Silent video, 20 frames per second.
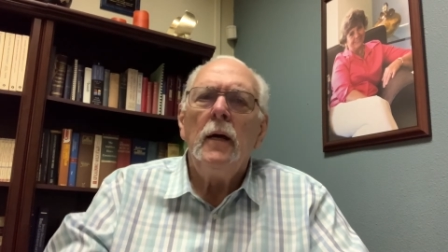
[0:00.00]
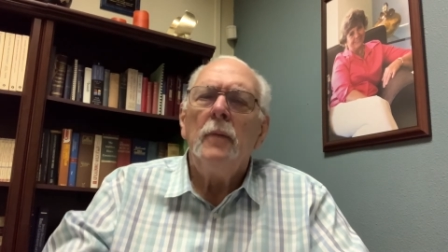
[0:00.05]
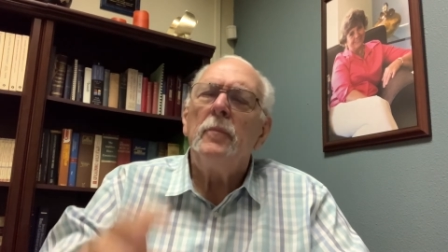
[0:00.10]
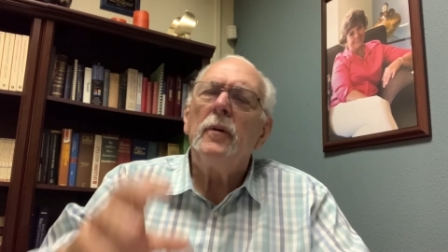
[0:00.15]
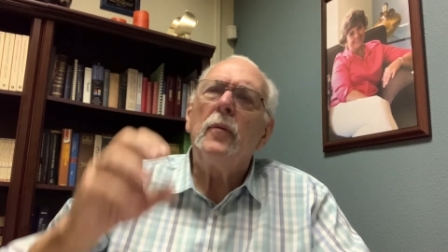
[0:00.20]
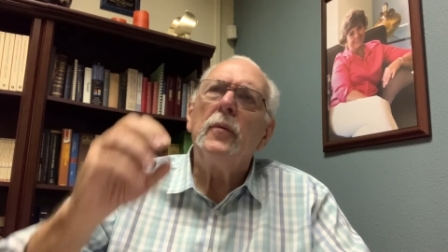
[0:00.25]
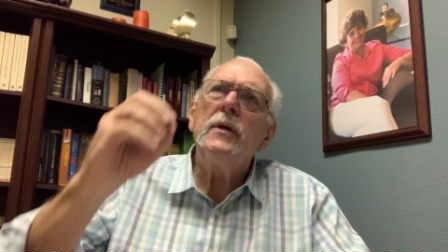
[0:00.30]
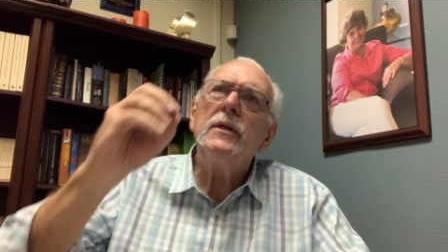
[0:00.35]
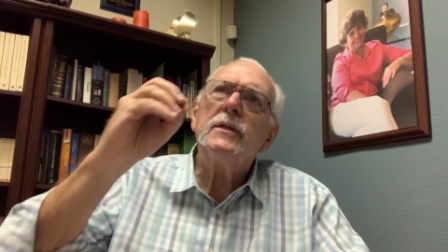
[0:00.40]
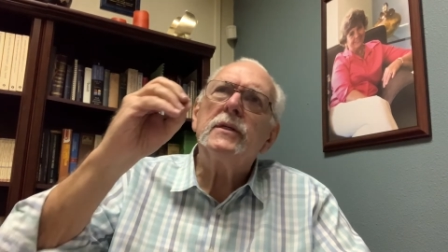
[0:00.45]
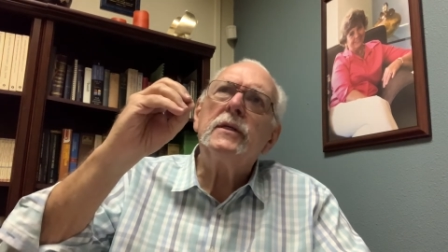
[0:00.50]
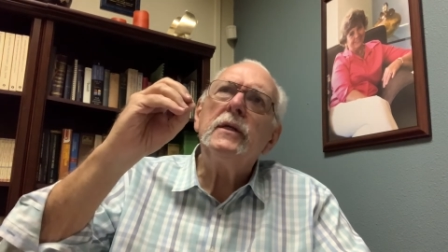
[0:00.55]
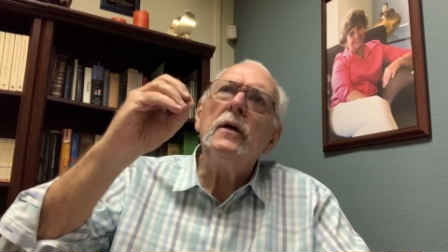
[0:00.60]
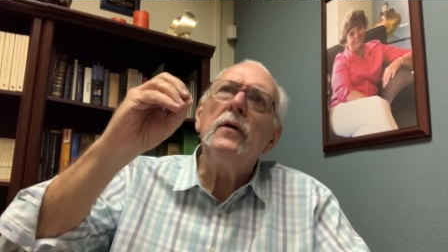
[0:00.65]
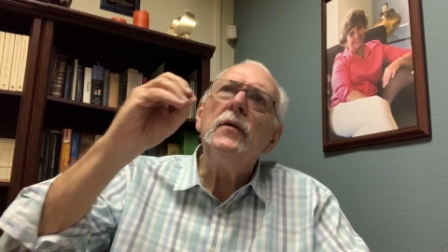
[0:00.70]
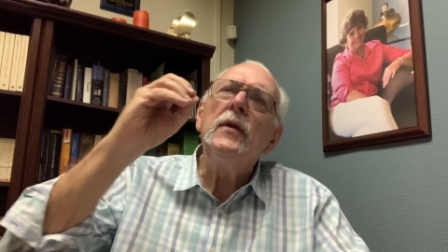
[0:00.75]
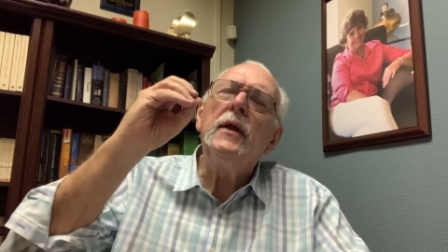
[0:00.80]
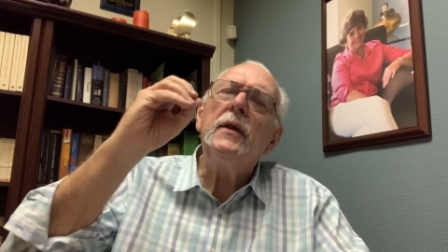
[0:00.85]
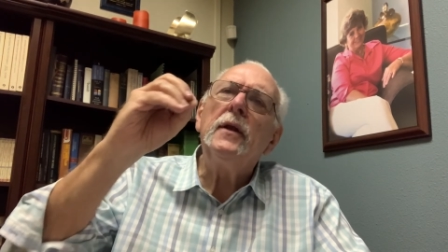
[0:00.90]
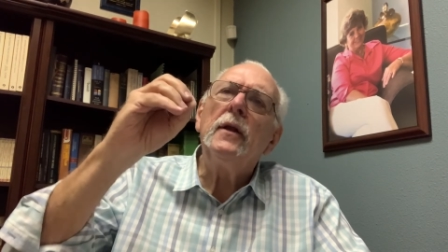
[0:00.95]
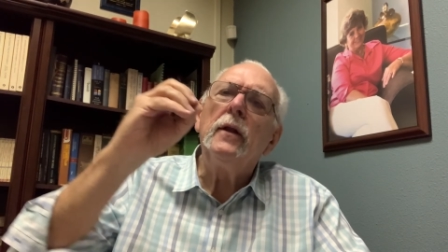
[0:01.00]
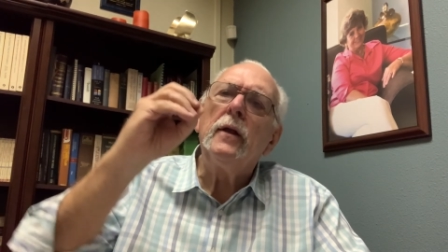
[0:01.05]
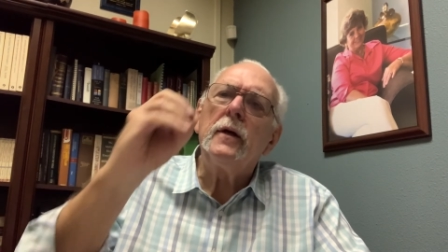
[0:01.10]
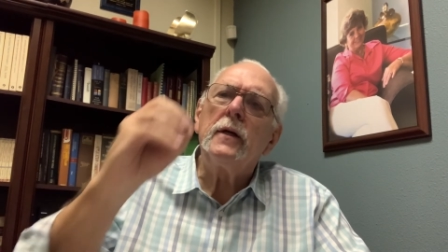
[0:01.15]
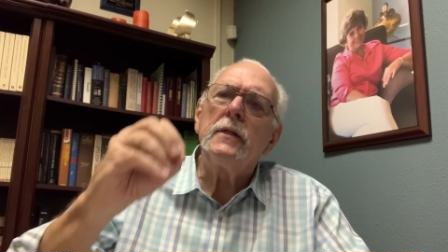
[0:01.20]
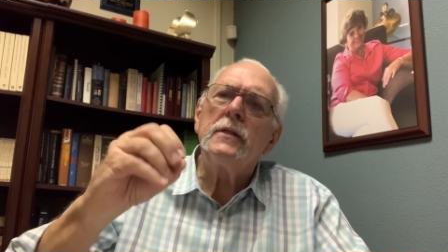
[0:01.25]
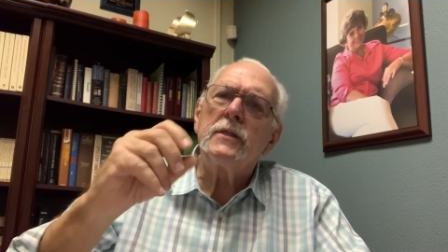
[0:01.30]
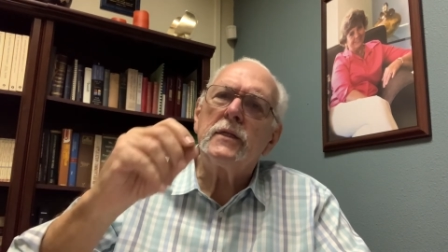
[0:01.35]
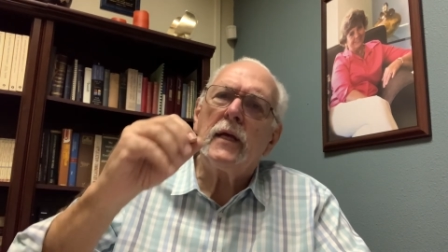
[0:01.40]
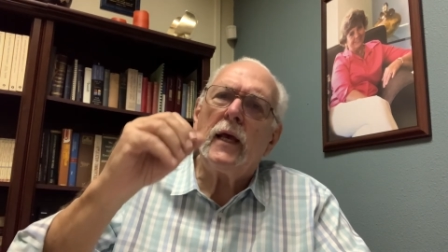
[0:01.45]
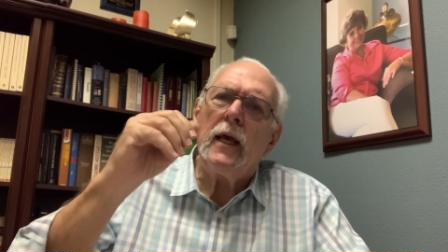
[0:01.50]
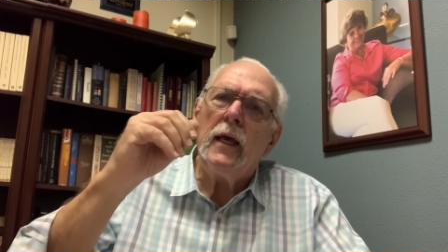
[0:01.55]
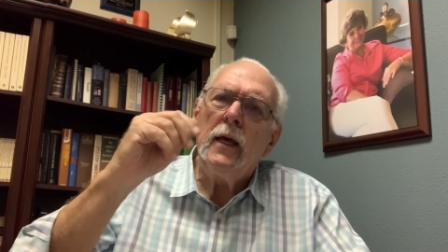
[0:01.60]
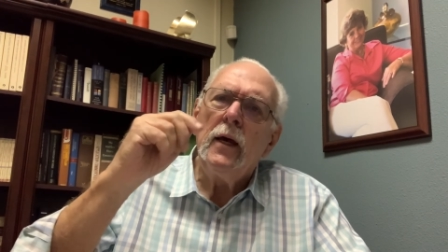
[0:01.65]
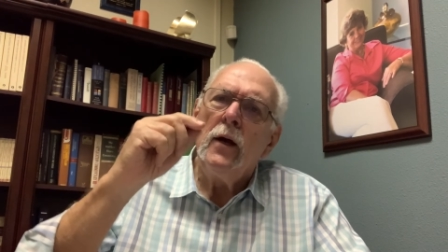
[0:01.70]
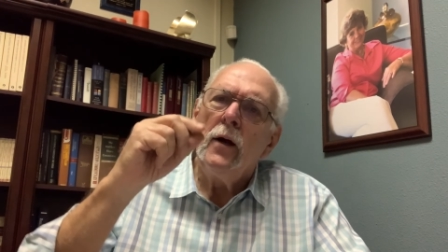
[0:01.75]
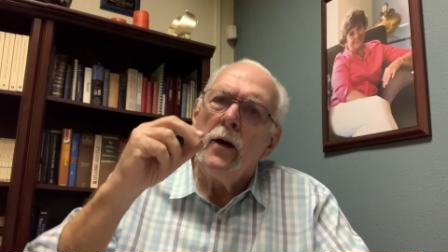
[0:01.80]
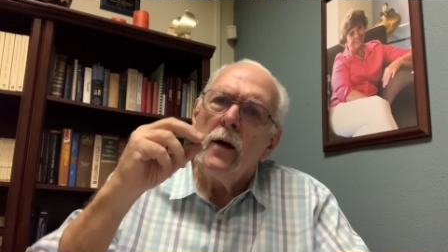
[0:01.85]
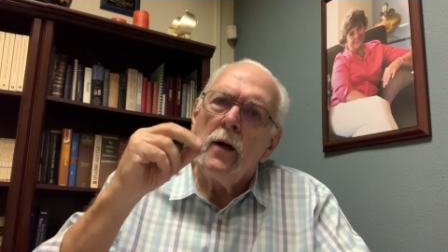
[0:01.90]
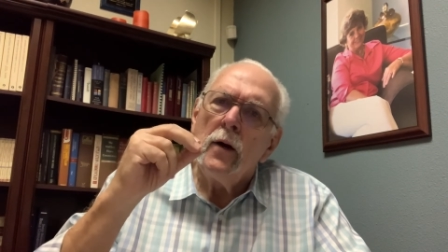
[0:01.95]
but we still need to look and say,
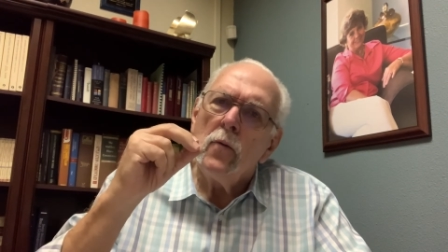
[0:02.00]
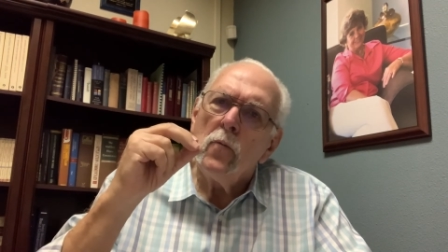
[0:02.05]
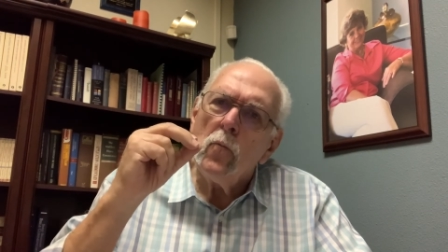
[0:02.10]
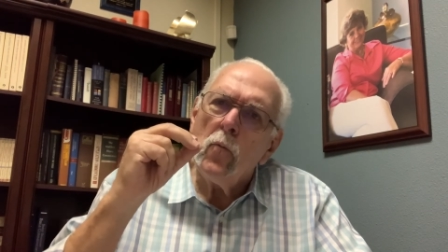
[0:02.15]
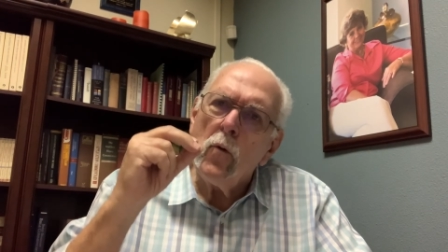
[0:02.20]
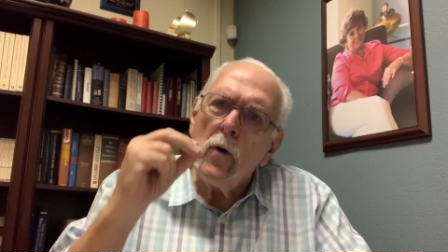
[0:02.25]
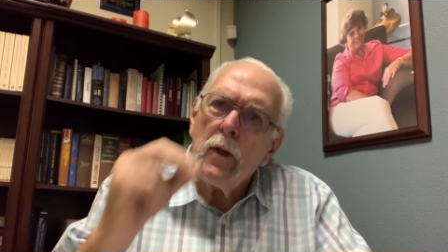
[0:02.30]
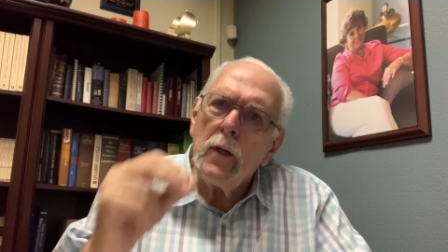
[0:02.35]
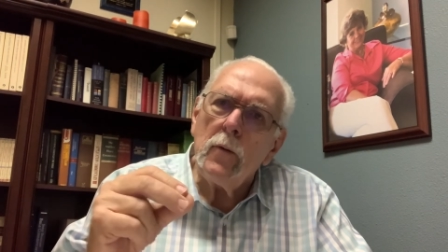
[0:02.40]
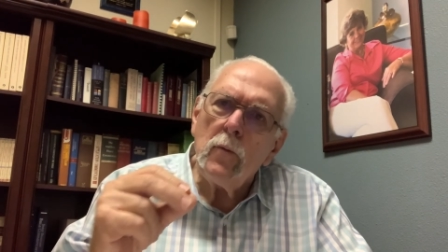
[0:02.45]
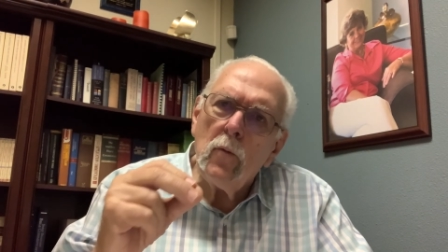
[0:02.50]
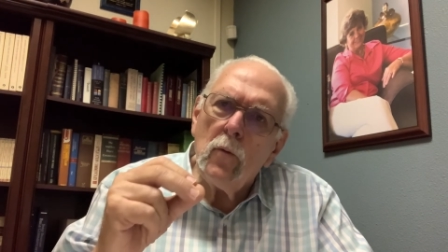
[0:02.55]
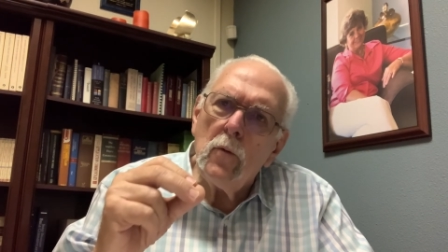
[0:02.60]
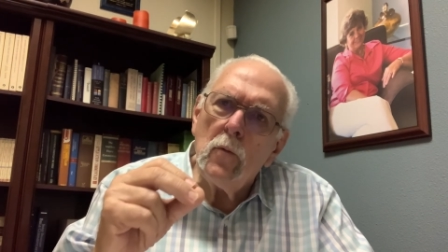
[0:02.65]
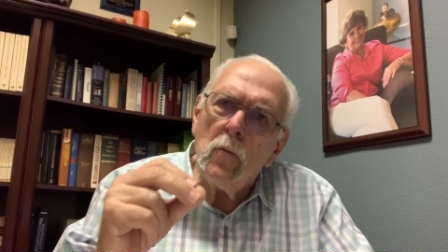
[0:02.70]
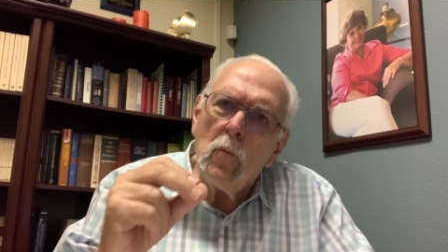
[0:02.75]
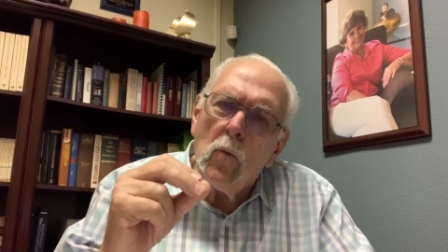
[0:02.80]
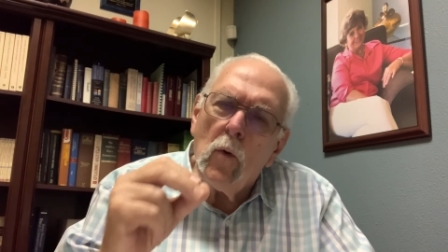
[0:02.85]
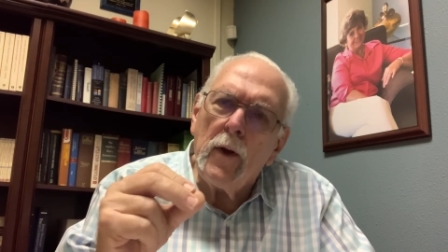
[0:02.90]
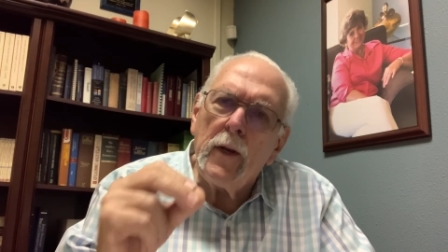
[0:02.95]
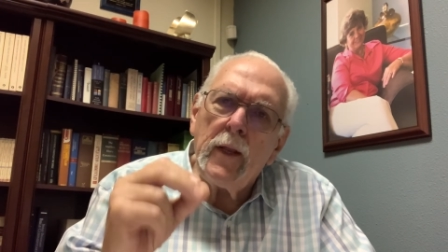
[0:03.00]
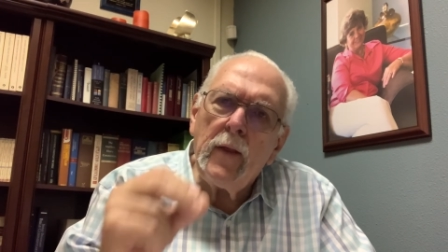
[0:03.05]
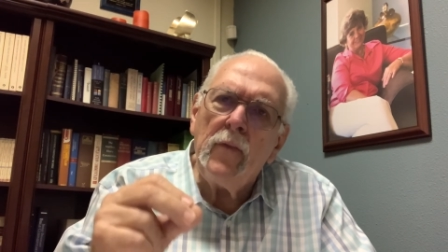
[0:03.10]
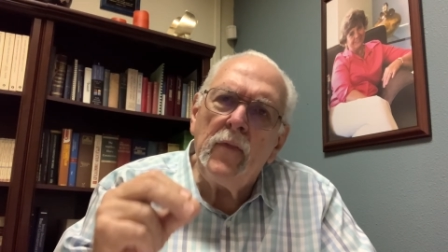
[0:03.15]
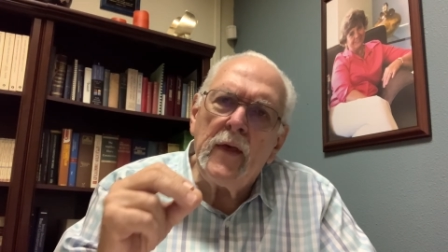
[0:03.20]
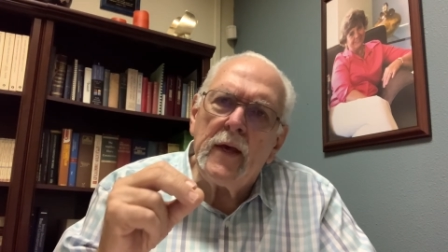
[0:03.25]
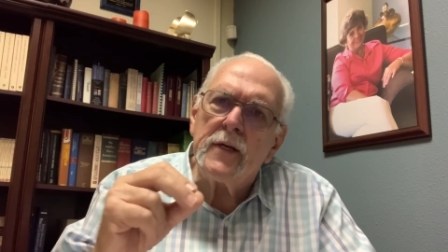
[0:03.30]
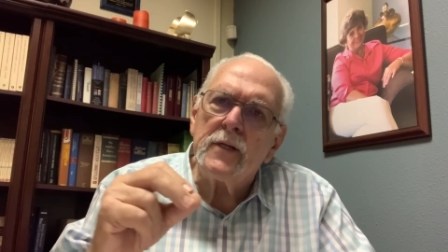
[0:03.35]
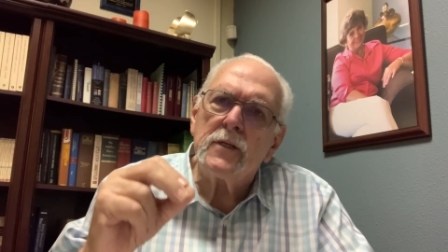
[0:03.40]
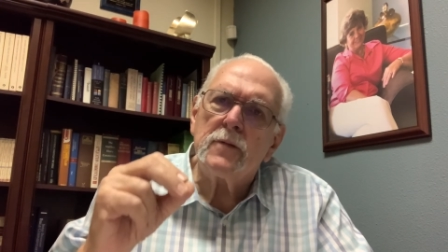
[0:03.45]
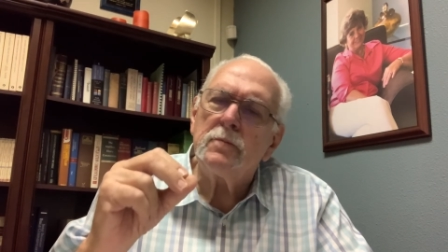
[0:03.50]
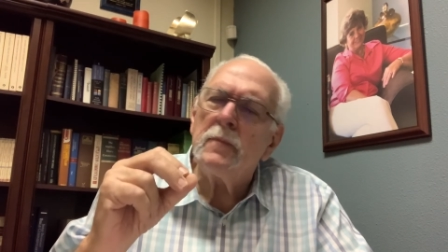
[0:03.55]
What what in this?